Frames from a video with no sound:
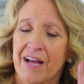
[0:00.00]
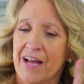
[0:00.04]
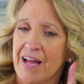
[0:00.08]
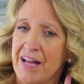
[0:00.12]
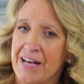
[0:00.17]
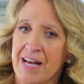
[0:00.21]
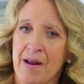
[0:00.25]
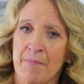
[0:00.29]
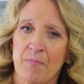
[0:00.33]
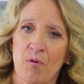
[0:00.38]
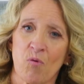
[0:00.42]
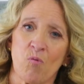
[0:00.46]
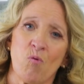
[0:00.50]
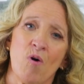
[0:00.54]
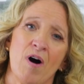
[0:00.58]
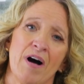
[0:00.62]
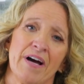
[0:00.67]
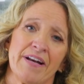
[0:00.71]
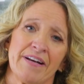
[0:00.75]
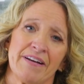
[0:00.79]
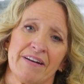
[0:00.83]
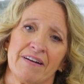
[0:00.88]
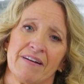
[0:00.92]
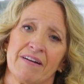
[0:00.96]
Number
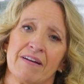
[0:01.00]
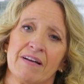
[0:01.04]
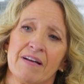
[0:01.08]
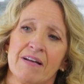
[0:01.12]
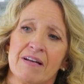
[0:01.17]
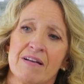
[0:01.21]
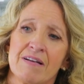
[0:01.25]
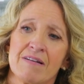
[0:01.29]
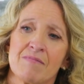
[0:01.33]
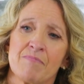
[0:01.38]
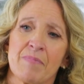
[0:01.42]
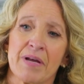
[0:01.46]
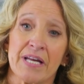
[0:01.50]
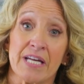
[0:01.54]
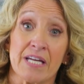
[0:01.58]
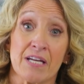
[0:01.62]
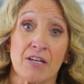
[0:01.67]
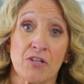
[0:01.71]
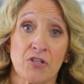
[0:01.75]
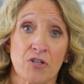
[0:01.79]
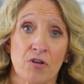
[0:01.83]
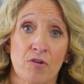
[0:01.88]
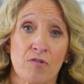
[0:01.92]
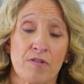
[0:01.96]
one,
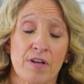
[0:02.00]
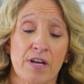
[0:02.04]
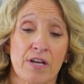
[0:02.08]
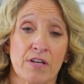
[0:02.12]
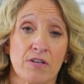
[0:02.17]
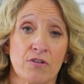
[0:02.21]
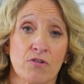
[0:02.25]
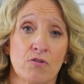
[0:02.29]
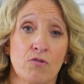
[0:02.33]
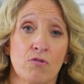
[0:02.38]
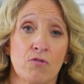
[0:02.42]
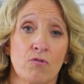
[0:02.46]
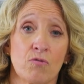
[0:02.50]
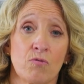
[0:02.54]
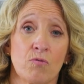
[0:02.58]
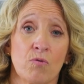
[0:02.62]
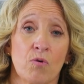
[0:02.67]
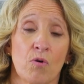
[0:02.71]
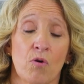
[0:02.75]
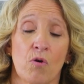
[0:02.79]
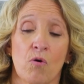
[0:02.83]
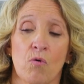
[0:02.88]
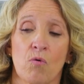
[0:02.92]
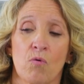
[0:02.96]
making sure that you
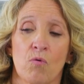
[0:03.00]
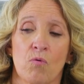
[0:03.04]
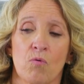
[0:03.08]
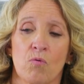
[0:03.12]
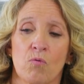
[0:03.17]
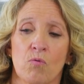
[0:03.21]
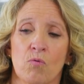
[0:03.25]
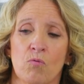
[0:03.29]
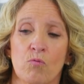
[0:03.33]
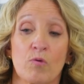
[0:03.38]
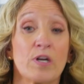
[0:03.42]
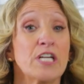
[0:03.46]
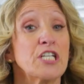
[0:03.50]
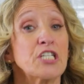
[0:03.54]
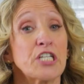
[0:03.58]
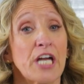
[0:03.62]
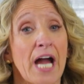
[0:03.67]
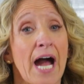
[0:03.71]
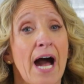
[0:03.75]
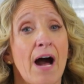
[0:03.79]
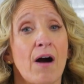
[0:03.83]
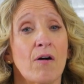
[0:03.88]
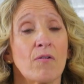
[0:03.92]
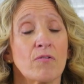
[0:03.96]
reach
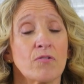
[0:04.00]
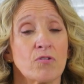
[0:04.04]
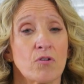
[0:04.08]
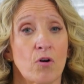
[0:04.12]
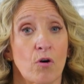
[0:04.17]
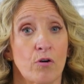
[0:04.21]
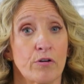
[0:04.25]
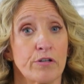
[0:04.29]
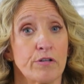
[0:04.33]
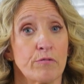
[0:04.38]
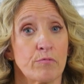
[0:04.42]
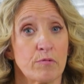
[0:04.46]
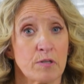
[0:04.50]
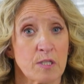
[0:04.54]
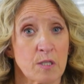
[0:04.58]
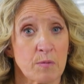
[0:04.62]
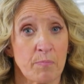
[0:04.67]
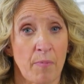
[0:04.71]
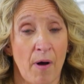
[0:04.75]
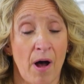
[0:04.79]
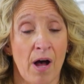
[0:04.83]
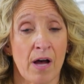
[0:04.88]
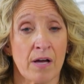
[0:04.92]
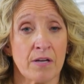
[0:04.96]
out or you
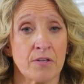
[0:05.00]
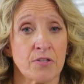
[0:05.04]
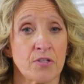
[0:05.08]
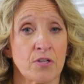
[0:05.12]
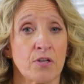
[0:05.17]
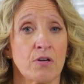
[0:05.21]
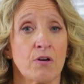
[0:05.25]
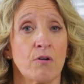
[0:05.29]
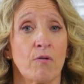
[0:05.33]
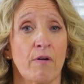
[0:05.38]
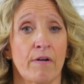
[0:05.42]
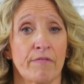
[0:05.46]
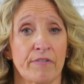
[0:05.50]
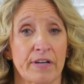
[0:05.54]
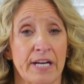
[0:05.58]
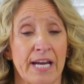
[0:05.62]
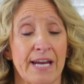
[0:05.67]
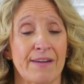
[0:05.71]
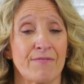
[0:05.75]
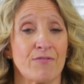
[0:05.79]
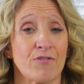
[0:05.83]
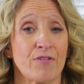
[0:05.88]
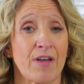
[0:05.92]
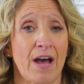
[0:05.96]
respond to whoever
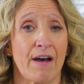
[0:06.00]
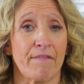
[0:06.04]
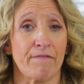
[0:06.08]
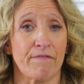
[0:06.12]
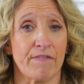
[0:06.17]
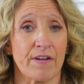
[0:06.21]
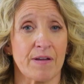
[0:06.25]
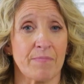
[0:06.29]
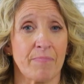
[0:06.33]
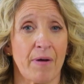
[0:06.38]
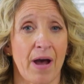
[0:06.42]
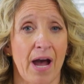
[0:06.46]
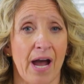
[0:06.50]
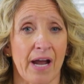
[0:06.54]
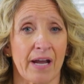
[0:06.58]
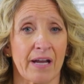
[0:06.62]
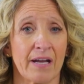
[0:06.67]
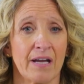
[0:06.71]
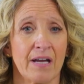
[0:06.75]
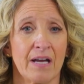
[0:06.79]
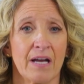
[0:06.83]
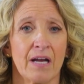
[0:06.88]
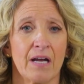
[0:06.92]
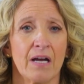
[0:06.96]
gave you that
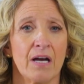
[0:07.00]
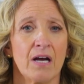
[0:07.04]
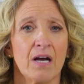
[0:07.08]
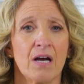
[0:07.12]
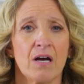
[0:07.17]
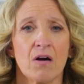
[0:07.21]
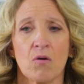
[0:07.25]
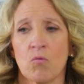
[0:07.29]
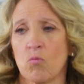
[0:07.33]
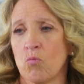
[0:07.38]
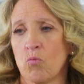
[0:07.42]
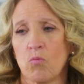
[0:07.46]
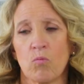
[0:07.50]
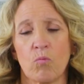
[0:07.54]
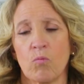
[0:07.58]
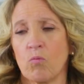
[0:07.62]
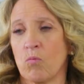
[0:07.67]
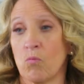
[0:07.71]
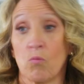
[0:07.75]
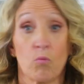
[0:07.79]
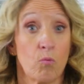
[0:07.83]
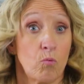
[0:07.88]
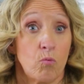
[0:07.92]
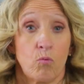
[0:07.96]
feedback
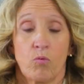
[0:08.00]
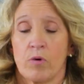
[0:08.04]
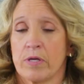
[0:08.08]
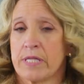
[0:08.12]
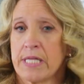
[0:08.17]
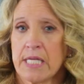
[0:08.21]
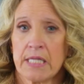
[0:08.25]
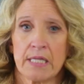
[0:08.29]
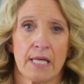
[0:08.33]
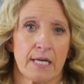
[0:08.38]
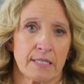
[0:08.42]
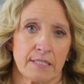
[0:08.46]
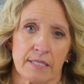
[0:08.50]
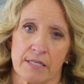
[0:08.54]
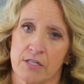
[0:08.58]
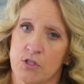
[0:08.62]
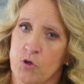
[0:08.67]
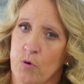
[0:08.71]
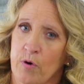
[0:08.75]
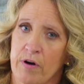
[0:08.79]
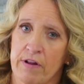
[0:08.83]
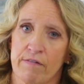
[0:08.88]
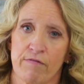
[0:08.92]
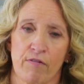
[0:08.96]
within less than
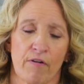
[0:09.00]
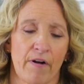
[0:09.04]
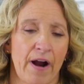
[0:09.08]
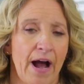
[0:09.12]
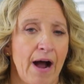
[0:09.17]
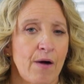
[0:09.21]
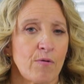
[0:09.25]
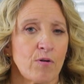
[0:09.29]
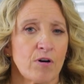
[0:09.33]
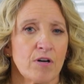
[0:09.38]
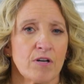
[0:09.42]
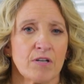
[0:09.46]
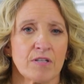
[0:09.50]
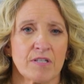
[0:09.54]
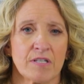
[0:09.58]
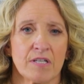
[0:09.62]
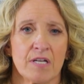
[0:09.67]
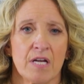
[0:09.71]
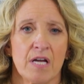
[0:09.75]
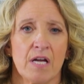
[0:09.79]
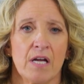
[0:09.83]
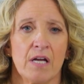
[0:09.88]
24 hours.